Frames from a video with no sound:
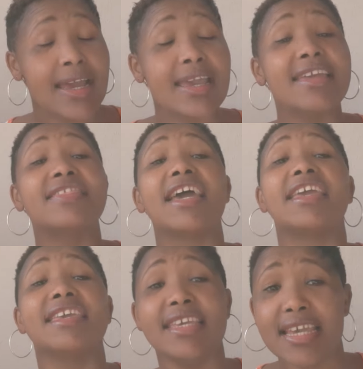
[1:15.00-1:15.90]
in the
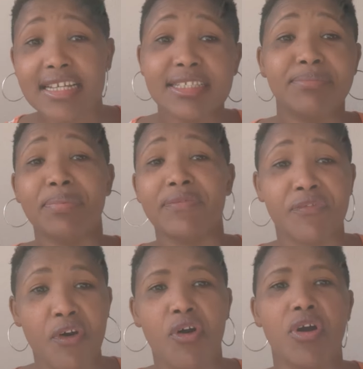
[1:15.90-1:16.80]
years
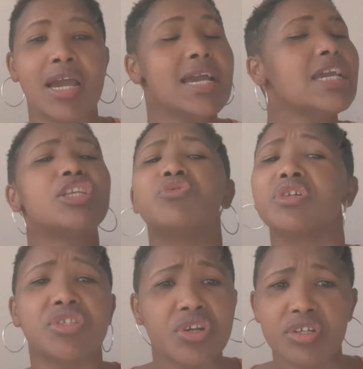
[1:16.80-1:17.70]
before, it
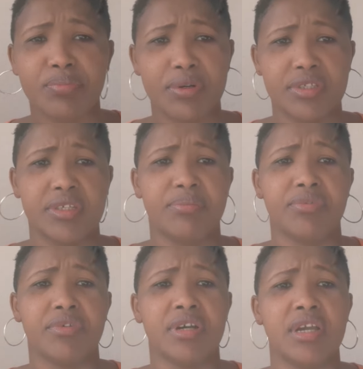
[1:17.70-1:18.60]
was not
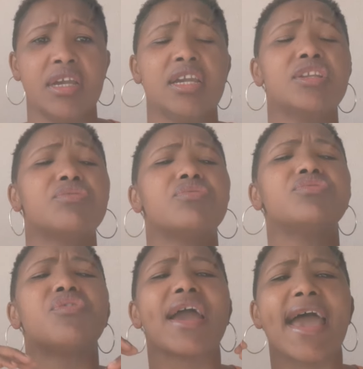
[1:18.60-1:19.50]
possible.
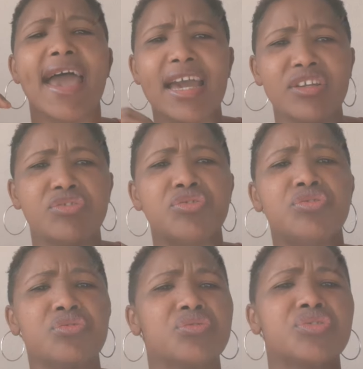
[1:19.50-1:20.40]
You had to
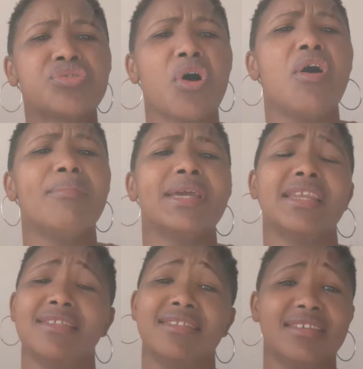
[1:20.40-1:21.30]
do so
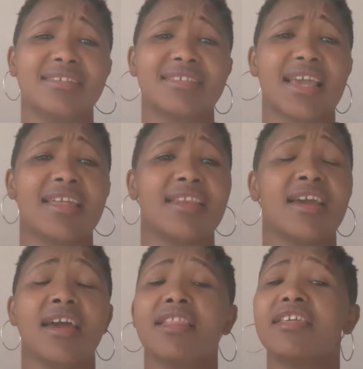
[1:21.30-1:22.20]
many things, and
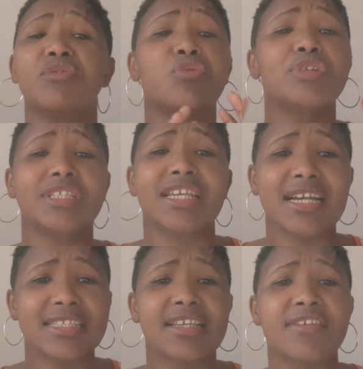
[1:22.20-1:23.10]
they could
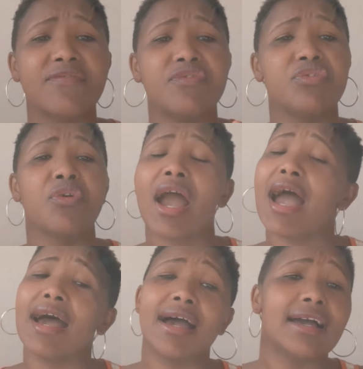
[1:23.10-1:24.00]
just give you
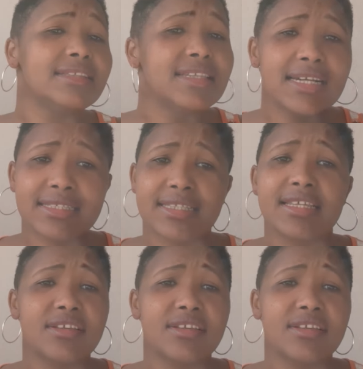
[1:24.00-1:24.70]
unbefristet,